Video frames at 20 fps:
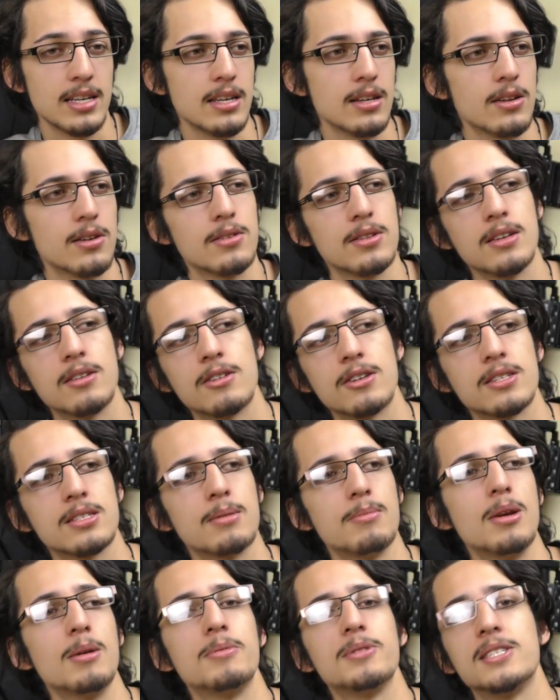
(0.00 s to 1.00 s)
You know, there are
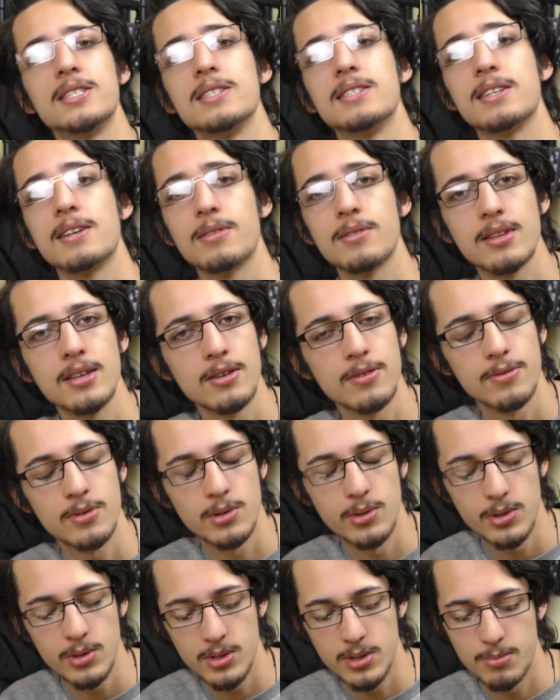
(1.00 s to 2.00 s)
some hipsters out there, of
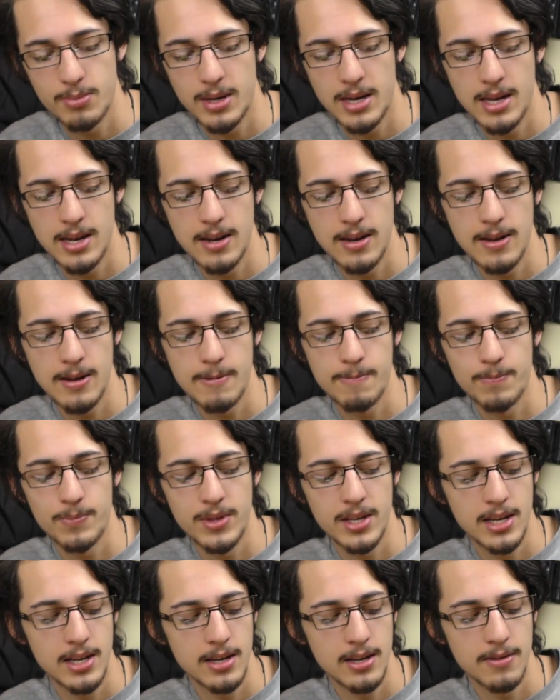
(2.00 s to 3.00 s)
course, but
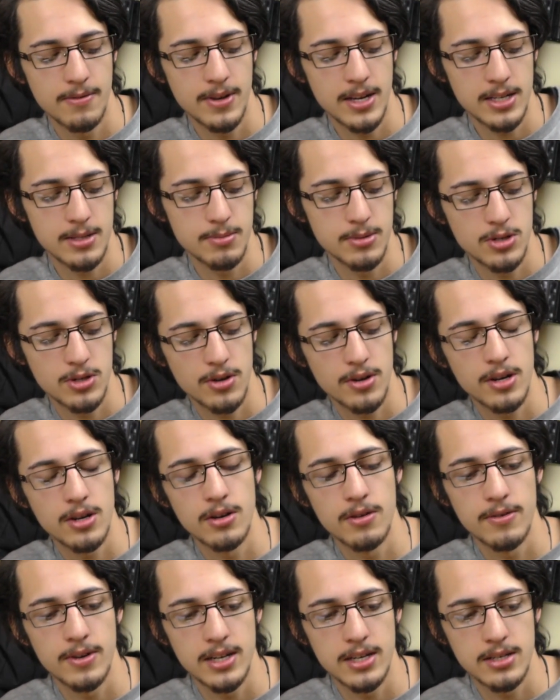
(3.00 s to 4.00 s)
the vast majority
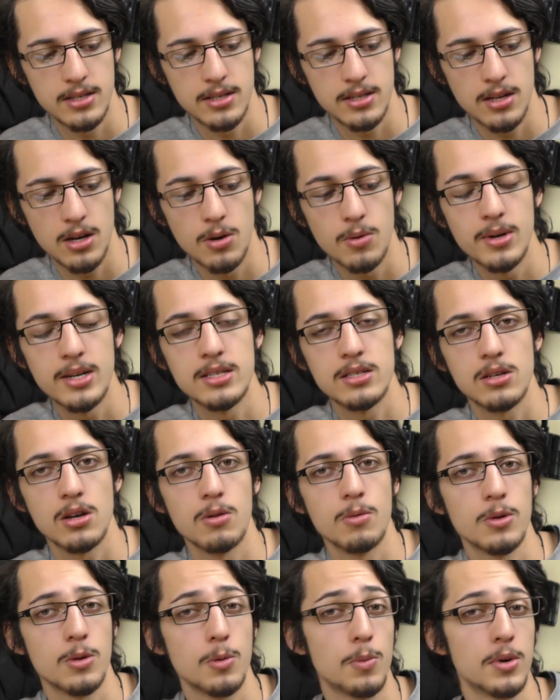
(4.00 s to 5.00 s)
of us always
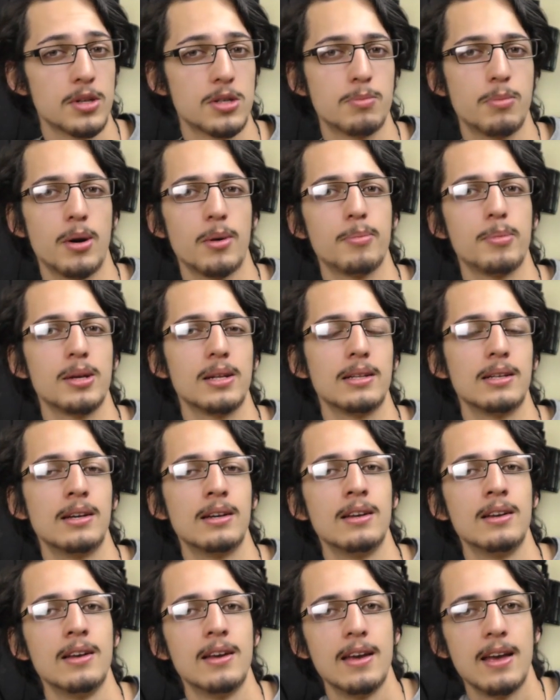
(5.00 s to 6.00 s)
go with what's
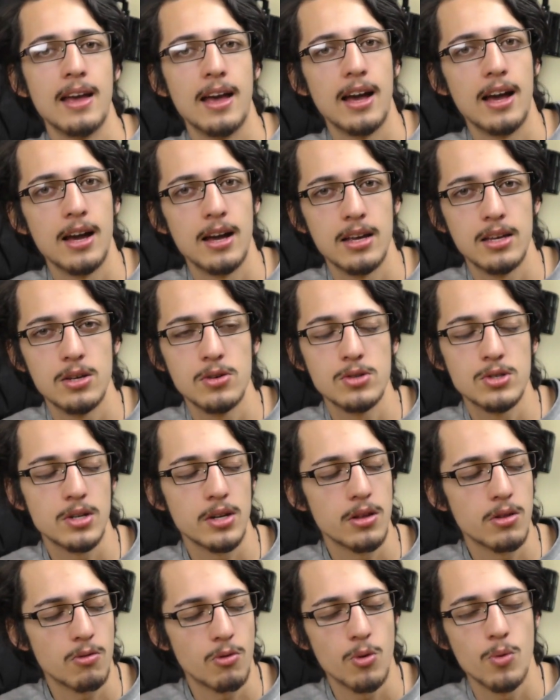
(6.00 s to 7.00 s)
popular,
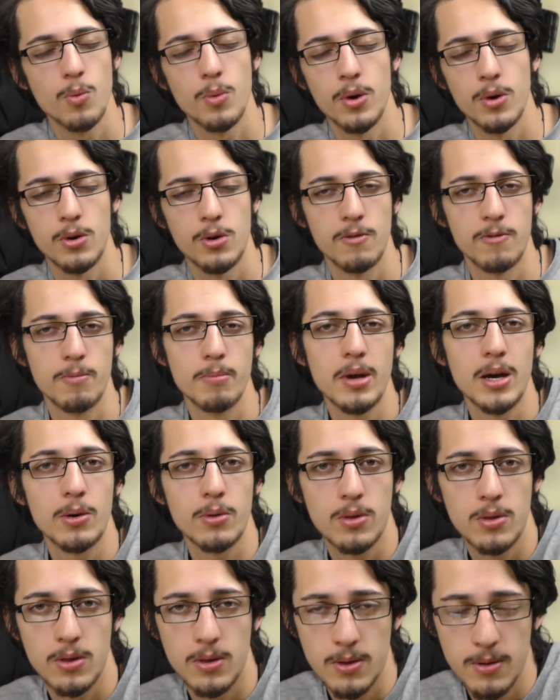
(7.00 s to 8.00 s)
usually through word of
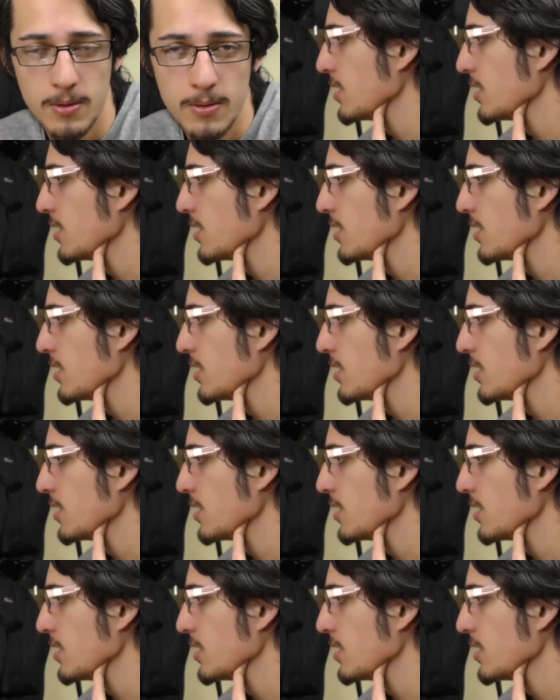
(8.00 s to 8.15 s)
mouth.